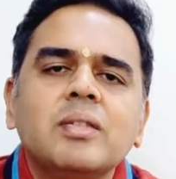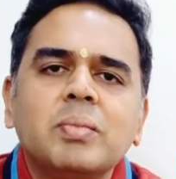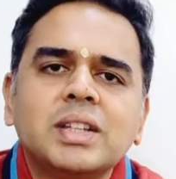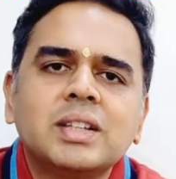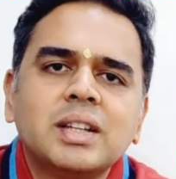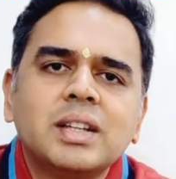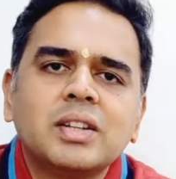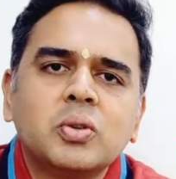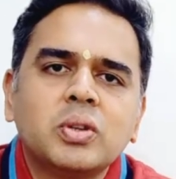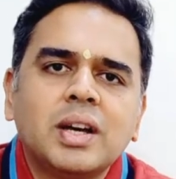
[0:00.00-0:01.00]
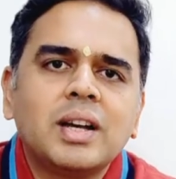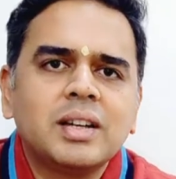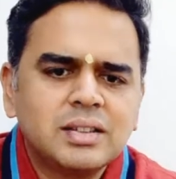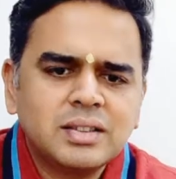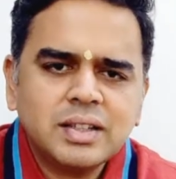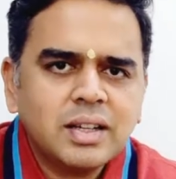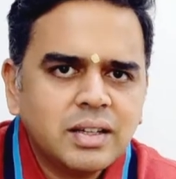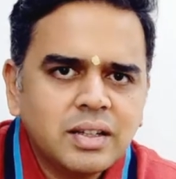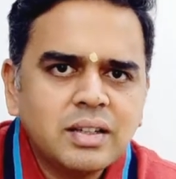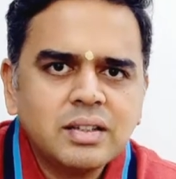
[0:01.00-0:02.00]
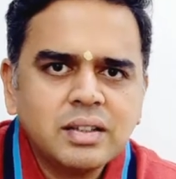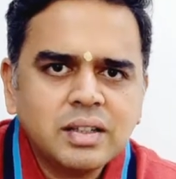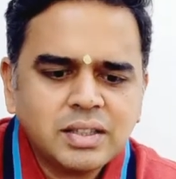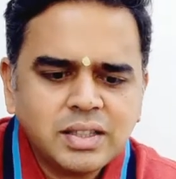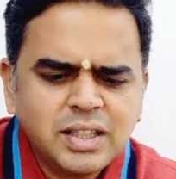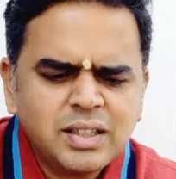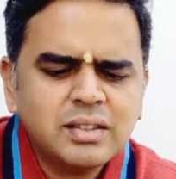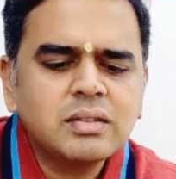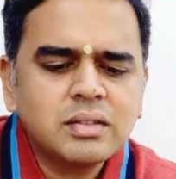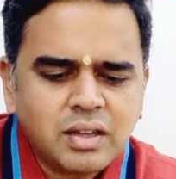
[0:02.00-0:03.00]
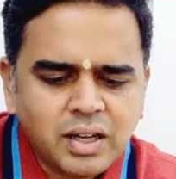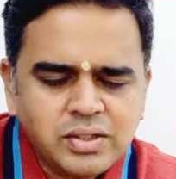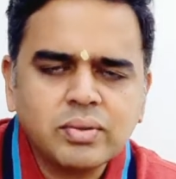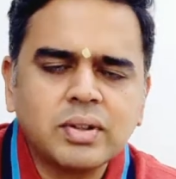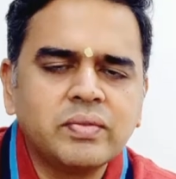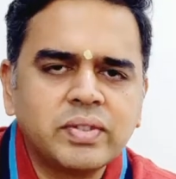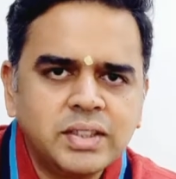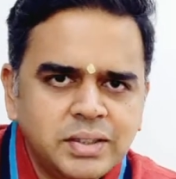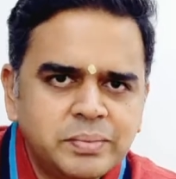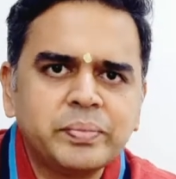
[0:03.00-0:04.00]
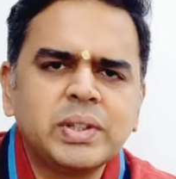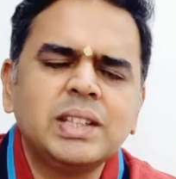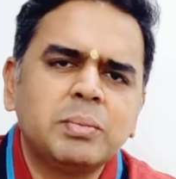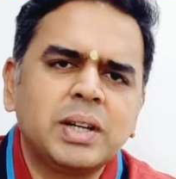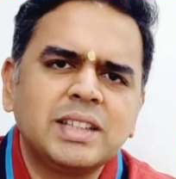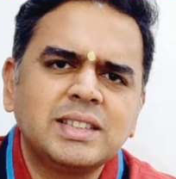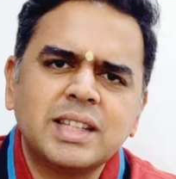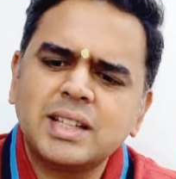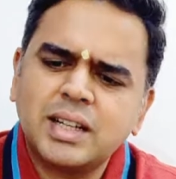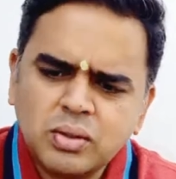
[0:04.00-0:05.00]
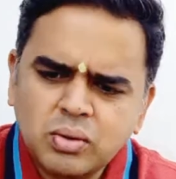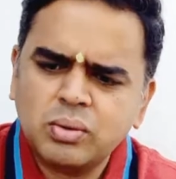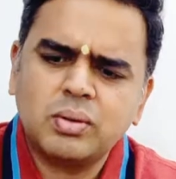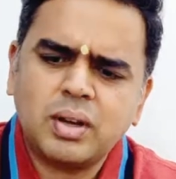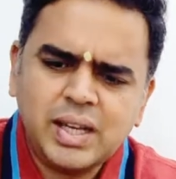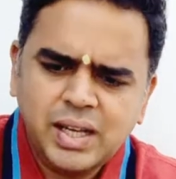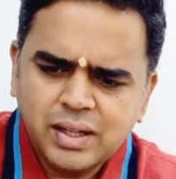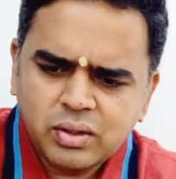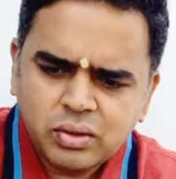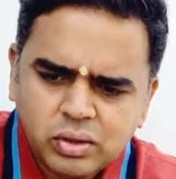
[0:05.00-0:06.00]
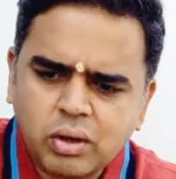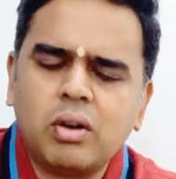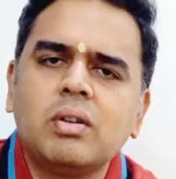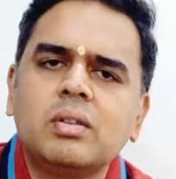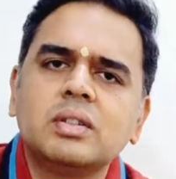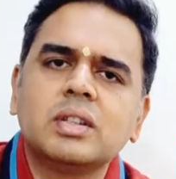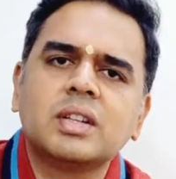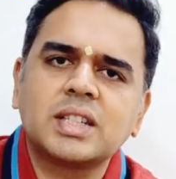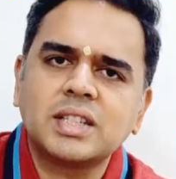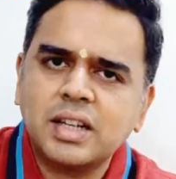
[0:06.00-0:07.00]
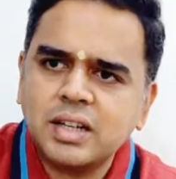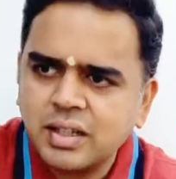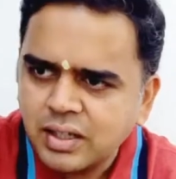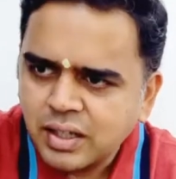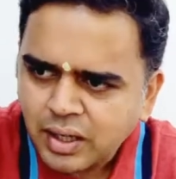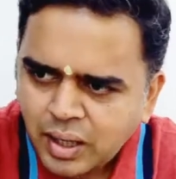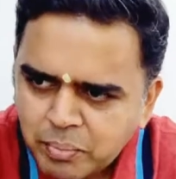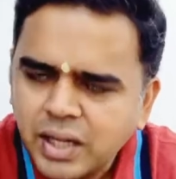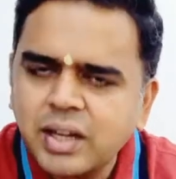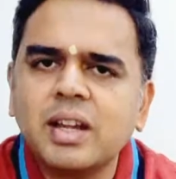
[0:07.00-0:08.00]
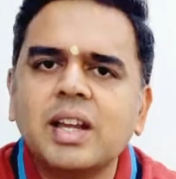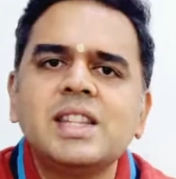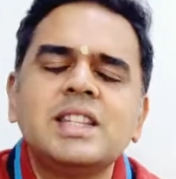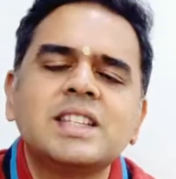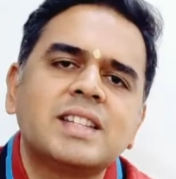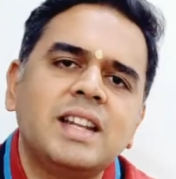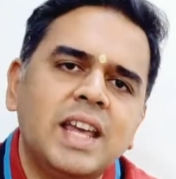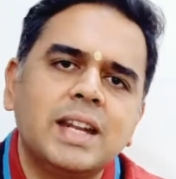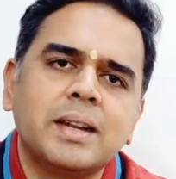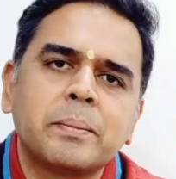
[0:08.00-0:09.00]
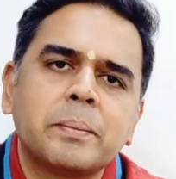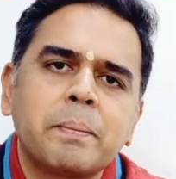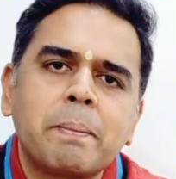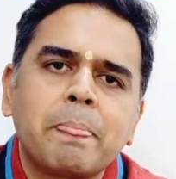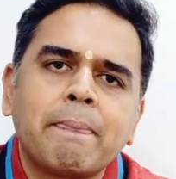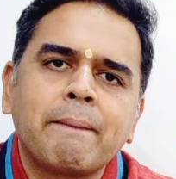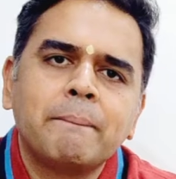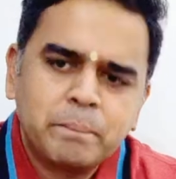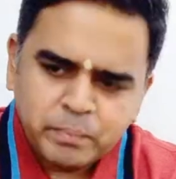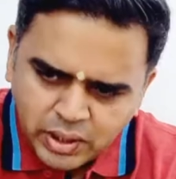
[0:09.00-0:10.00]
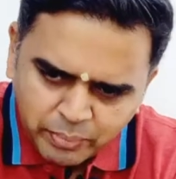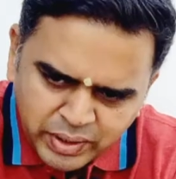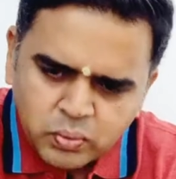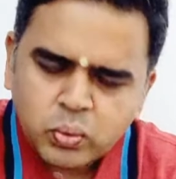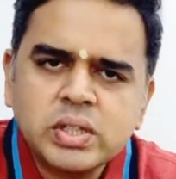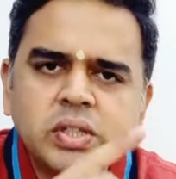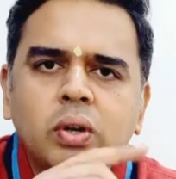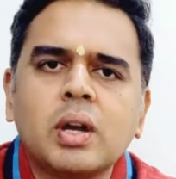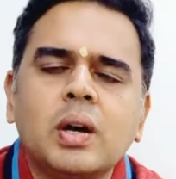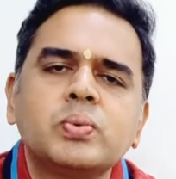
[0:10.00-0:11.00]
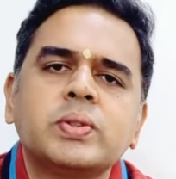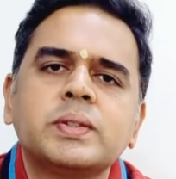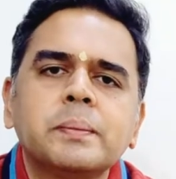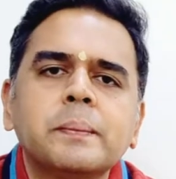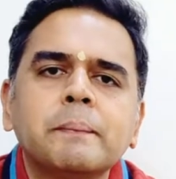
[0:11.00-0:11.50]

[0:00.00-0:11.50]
Mother Yashoda, she tries to confront Dhadhipandan, saying that no, I saw Krishna coming in this lane, coming towards your house.